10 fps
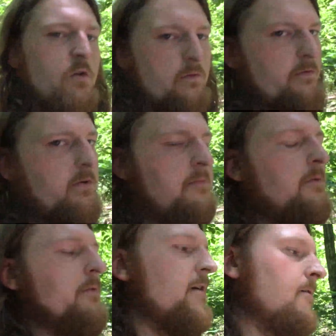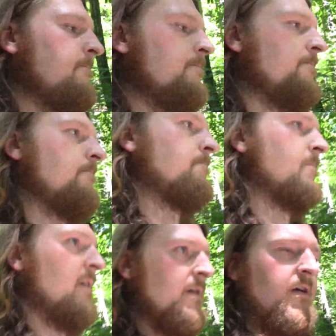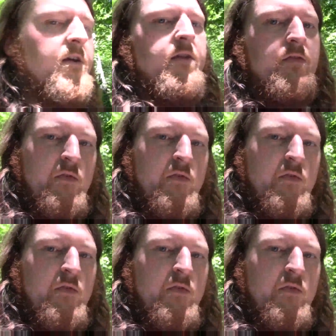serve the people there. It